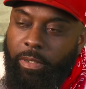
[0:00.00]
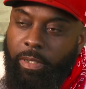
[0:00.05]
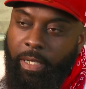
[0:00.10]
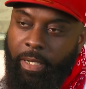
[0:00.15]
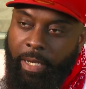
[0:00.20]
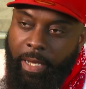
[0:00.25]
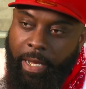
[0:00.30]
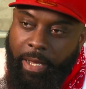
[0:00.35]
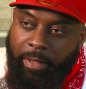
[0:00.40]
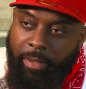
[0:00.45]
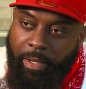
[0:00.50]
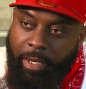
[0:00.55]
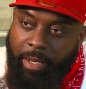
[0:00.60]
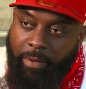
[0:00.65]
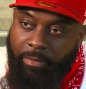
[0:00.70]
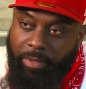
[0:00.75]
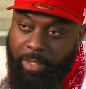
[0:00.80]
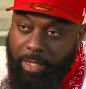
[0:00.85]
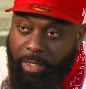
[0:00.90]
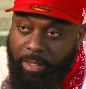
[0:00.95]
that can have the
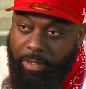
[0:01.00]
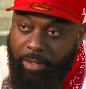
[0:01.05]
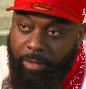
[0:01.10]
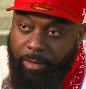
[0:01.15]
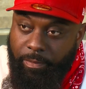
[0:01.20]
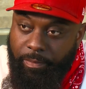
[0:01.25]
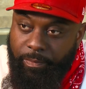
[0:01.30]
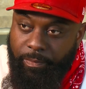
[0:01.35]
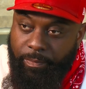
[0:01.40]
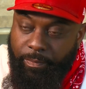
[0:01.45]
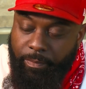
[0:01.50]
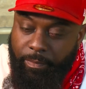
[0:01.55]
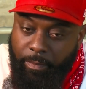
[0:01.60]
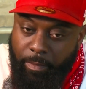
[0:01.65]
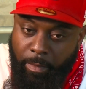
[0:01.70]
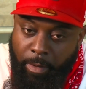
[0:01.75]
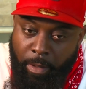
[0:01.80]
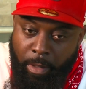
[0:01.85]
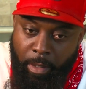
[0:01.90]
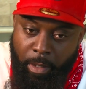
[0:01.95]
conversation.
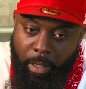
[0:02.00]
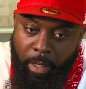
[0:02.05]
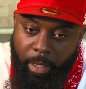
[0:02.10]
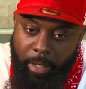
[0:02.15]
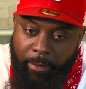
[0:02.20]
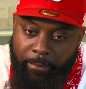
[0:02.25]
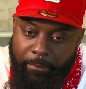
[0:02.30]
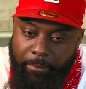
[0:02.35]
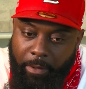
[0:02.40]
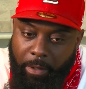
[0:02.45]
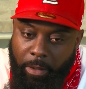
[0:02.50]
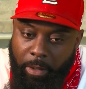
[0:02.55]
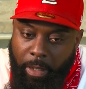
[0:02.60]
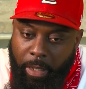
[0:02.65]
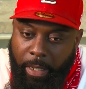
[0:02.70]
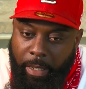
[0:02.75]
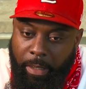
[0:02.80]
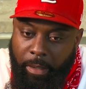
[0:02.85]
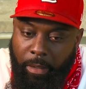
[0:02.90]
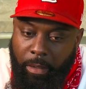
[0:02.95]
I feel
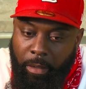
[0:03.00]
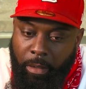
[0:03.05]
like